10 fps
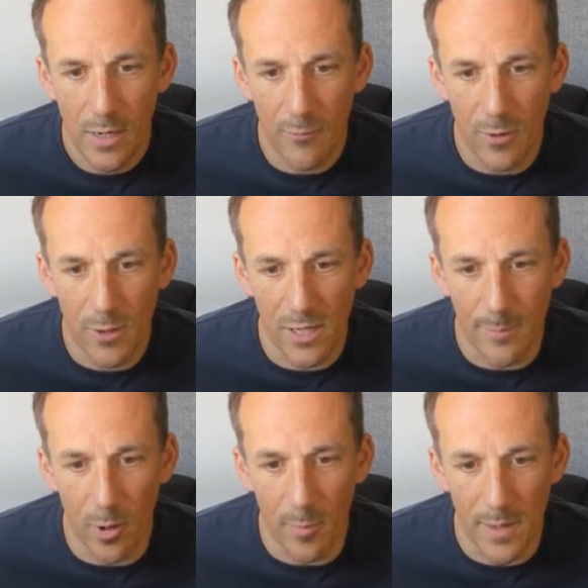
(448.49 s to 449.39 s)
if we look at the
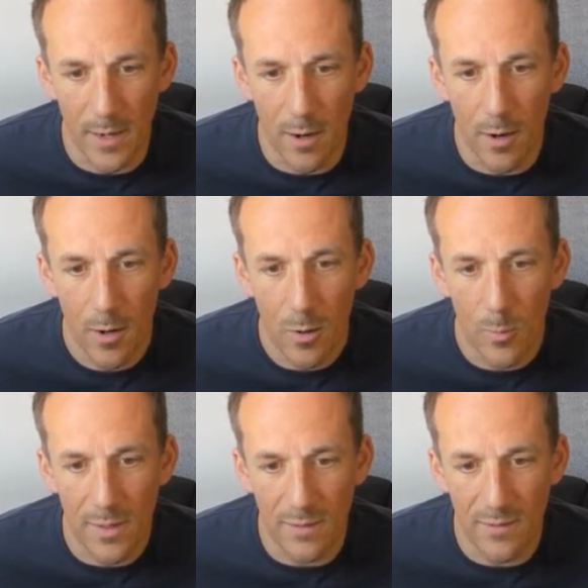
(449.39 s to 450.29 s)
bottom here,
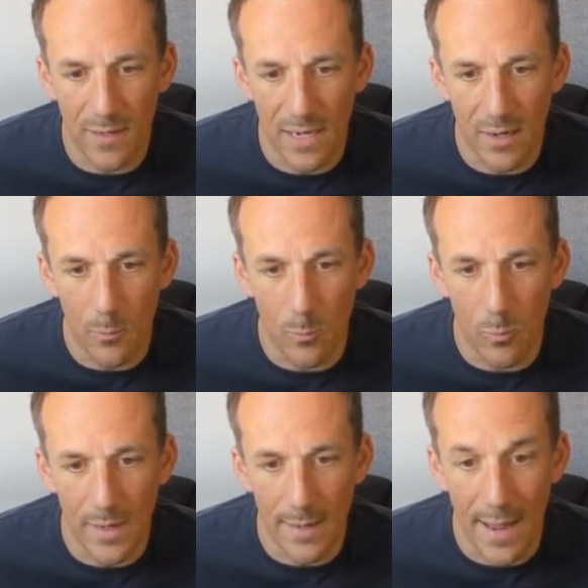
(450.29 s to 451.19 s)
we can see
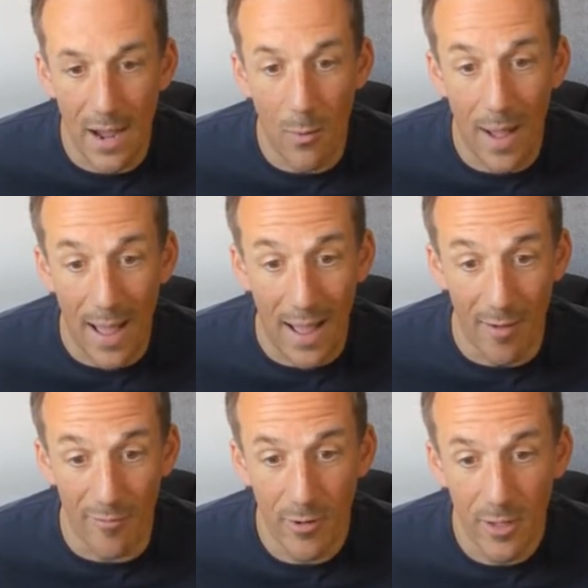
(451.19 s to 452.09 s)
we now
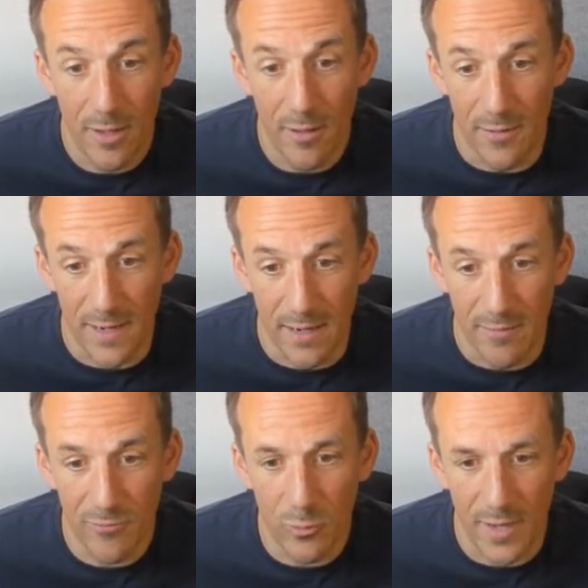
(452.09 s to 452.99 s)
have the
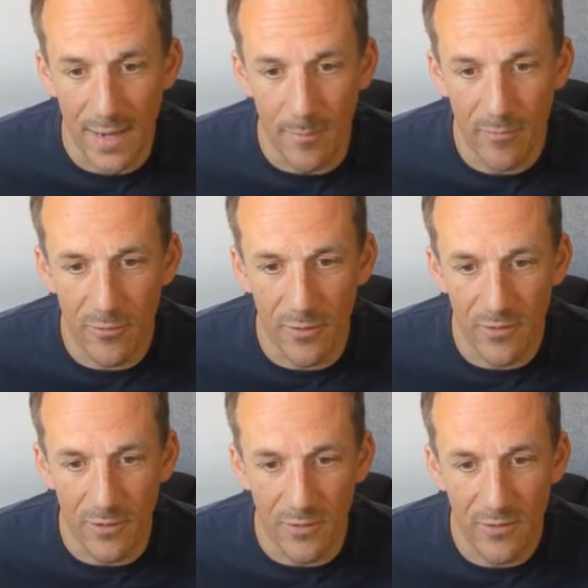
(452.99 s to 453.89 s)
full name, for
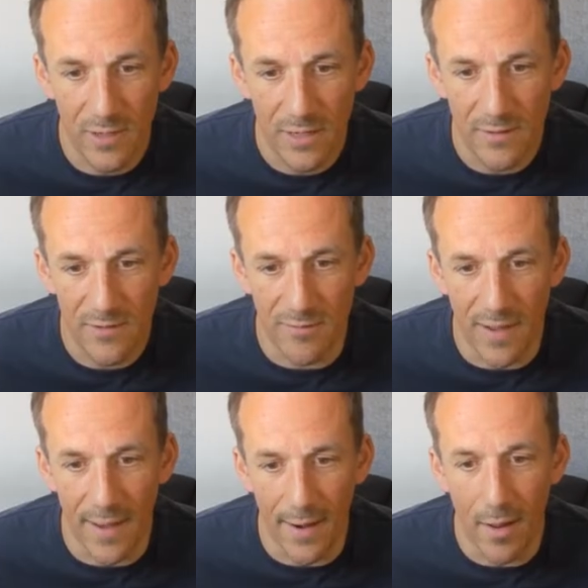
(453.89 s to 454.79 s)
instance,
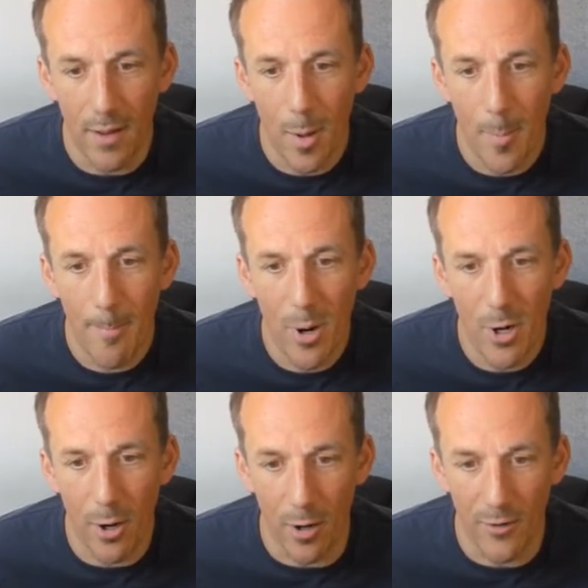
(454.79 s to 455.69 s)
Stevana
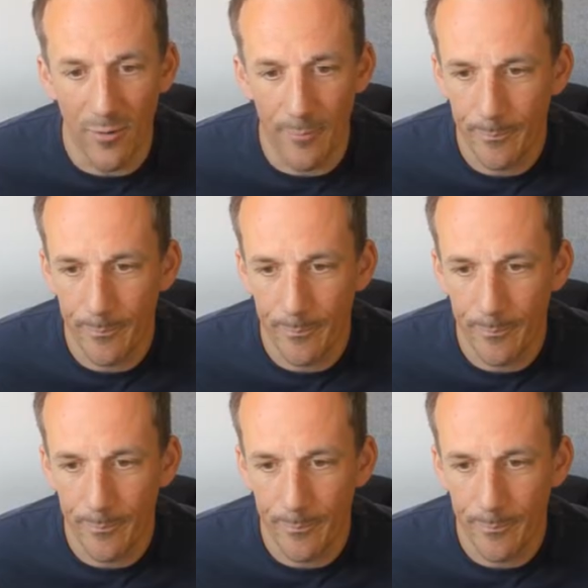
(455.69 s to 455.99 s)
Bernhardt.